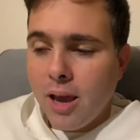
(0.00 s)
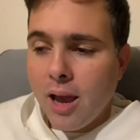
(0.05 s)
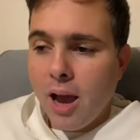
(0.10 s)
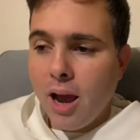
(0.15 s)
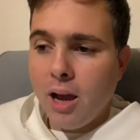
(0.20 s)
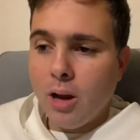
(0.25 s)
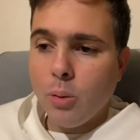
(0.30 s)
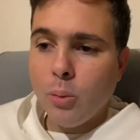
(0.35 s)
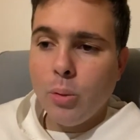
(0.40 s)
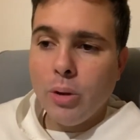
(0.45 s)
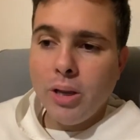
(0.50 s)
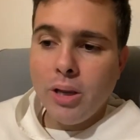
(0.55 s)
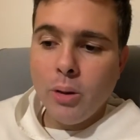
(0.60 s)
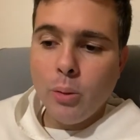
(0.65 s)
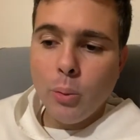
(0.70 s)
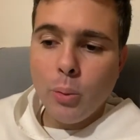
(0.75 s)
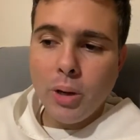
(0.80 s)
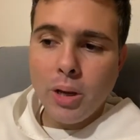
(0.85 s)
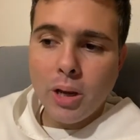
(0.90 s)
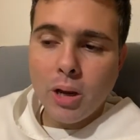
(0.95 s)
and
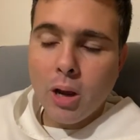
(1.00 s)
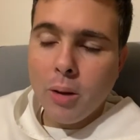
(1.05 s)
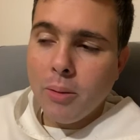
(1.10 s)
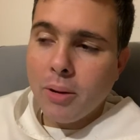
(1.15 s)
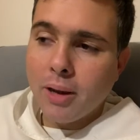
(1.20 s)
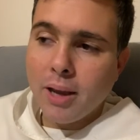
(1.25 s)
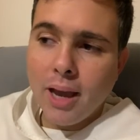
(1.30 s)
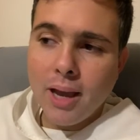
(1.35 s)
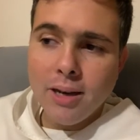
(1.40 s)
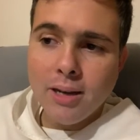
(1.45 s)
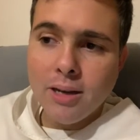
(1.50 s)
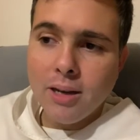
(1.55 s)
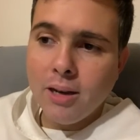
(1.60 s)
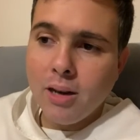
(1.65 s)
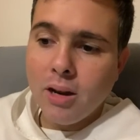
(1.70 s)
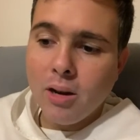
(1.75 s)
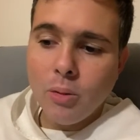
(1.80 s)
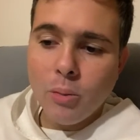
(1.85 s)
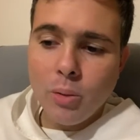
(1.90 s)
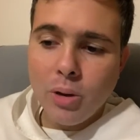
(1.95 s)
we come again,
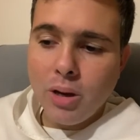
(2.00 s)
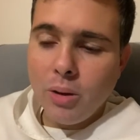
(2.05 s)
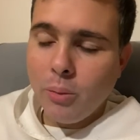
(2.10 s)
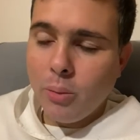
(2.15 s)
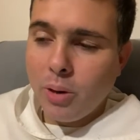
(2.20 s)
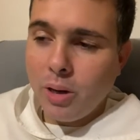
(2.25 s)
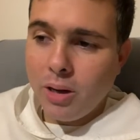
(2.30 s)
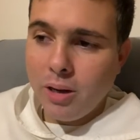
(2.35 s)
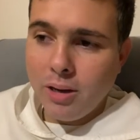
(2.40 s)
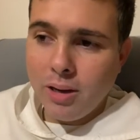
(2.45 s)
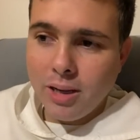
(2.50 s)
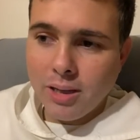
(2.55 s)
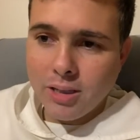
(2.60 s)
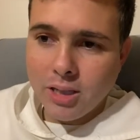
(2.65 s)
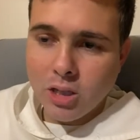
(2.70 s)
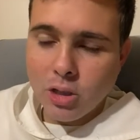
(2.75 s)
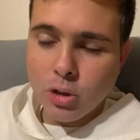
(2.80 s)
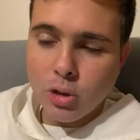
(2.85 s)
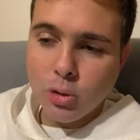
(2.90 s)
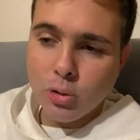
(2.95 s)
it's
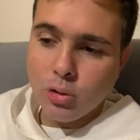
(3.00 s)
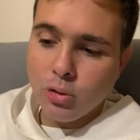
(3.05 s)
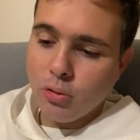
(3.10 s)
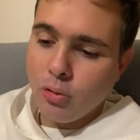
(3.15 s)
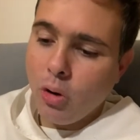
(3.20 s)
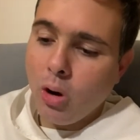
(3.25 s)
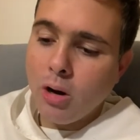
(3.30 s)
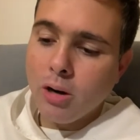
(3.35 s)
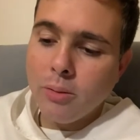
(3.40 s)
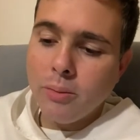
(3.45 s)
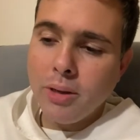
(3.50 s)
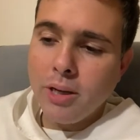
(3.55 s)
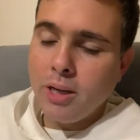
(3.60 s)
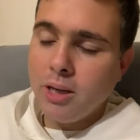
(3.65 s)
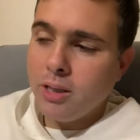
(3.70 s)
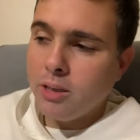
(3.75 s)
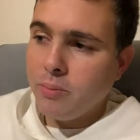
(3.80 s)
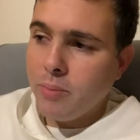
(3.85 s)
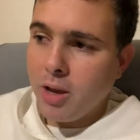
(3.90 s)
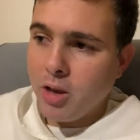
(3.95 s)
in Deuteronomy,
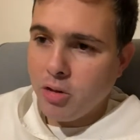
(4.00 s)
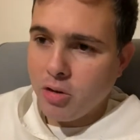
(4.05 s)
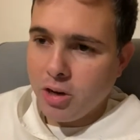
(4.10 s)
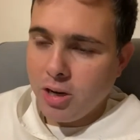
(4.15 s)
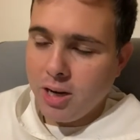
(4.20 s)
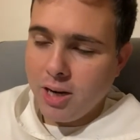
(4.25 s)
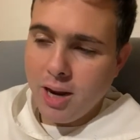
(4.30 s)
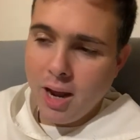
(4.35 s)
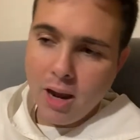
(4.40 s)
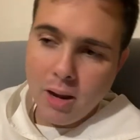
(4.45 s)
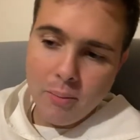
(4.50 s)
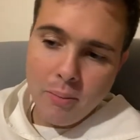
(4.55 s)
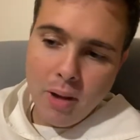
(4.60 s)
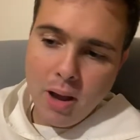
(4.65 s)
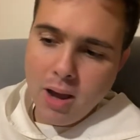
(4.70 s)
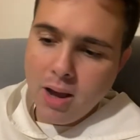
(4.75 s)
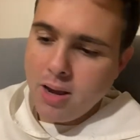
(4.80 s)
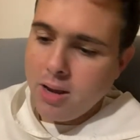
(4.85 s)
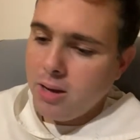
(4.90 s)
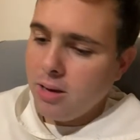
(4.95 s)
it's mentioned in
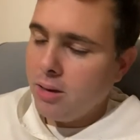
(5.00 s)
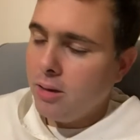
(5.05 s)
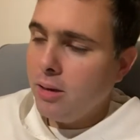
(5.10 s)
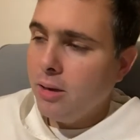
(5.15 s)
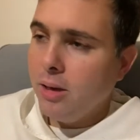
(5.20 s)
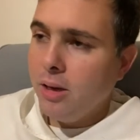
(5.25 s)
Nehemiah,